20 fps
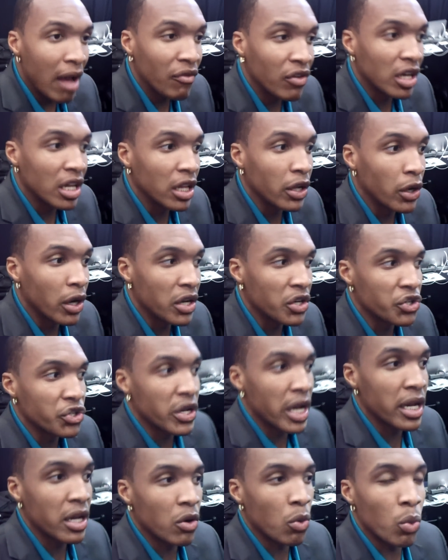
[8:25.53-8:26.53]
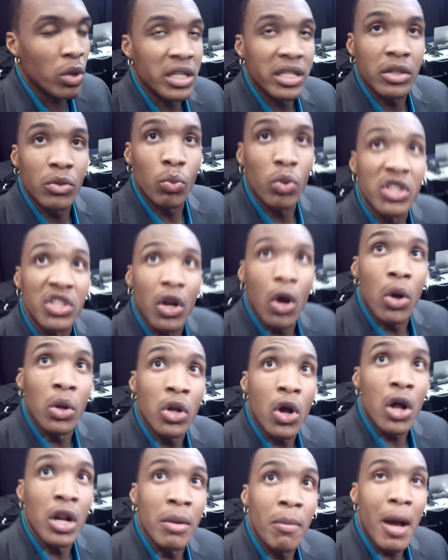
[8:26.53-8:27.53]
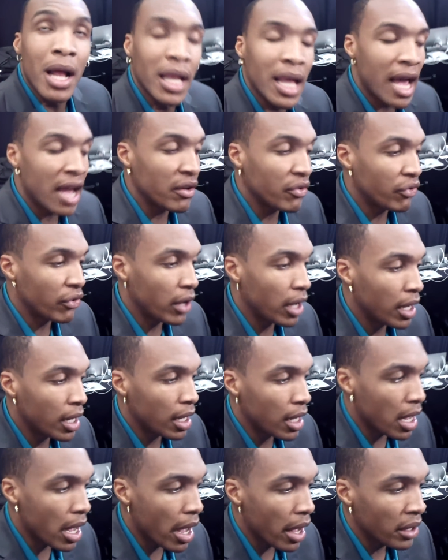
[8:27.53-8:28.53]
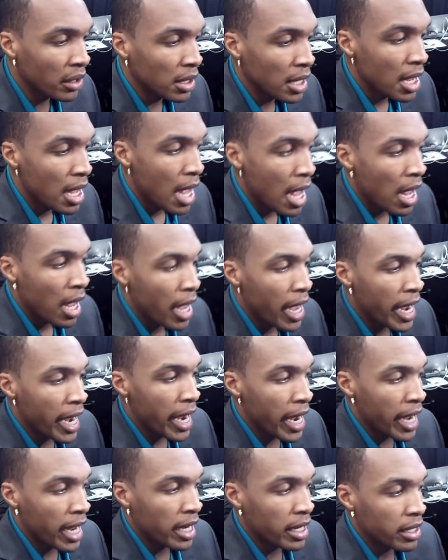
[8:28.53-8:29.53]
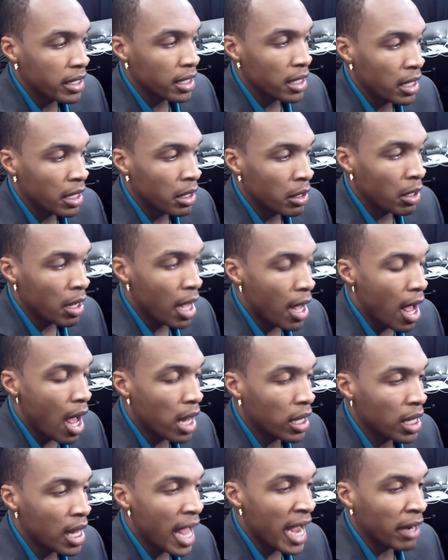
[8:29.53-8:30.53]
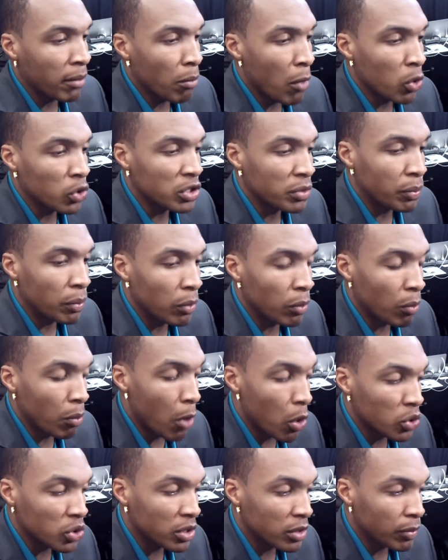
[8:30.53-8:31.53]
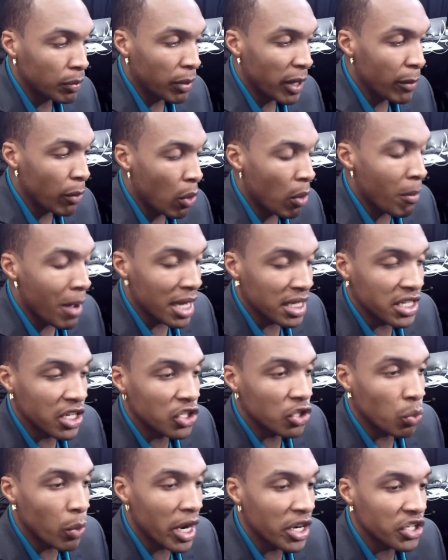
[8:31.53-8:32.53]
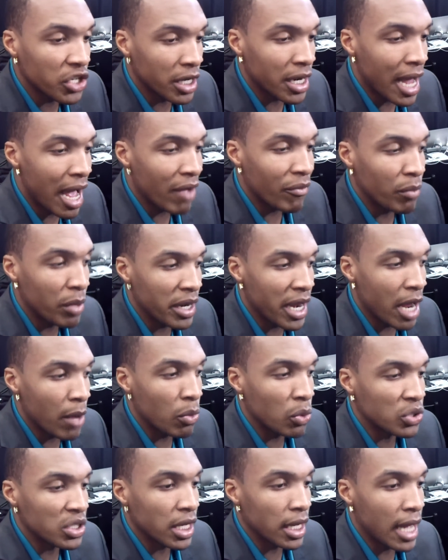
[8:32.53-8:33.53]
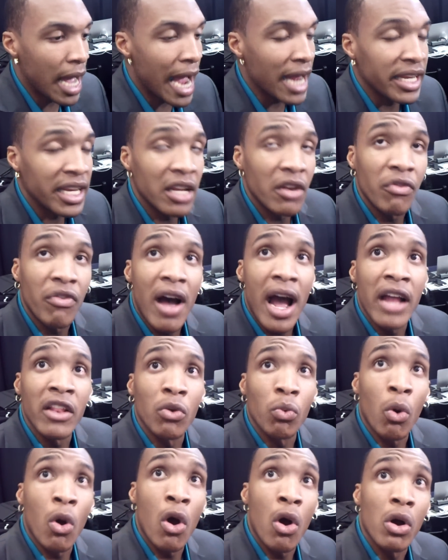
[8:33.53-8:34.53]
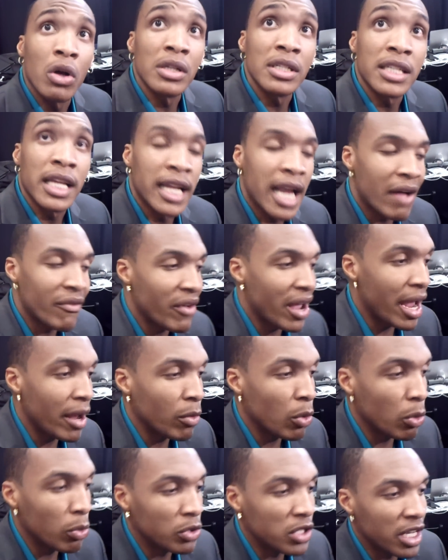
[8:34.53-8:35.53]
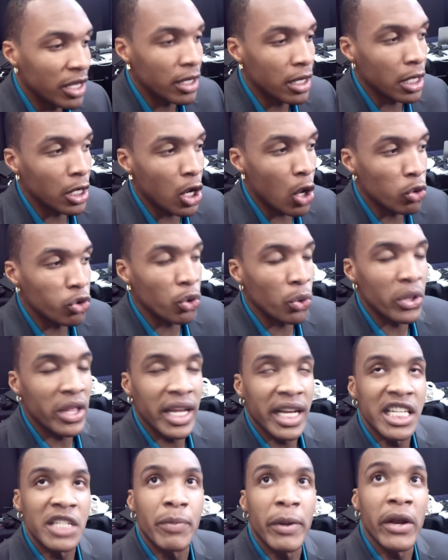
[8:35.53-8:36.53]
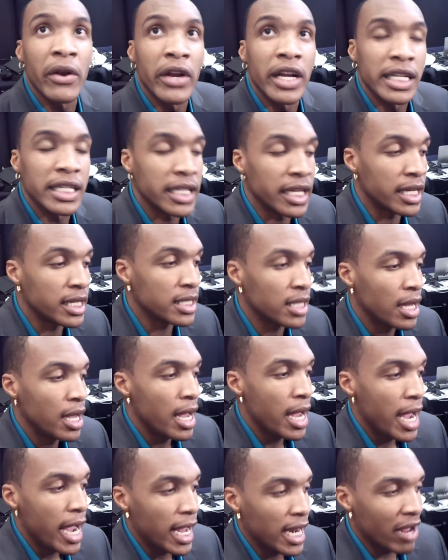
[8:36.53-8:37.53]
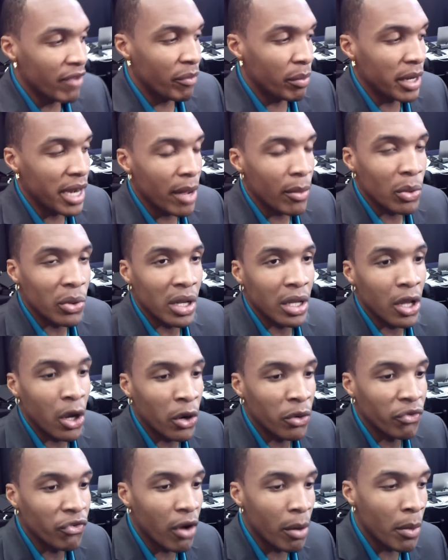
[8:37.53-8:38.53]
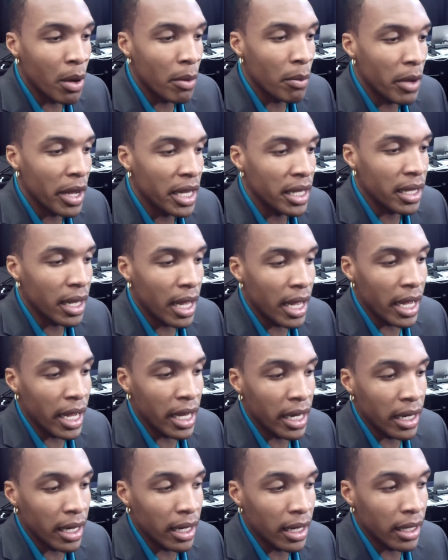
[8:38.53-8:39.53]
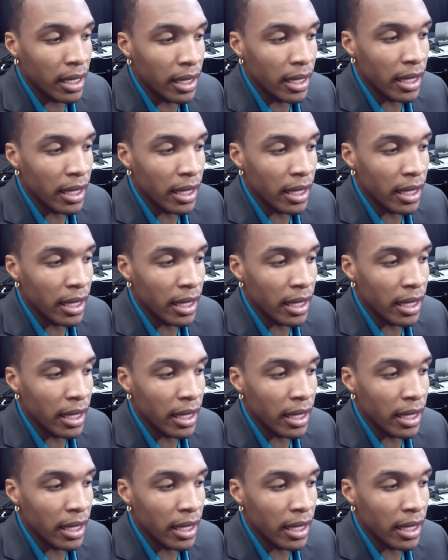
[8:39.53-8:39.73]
I have a clear understanding of what's going on in my life, and unlike most people in my situation, I've been able to identify the wrongs, and I've been able to go through the experiences, and I've been able to learn from them. And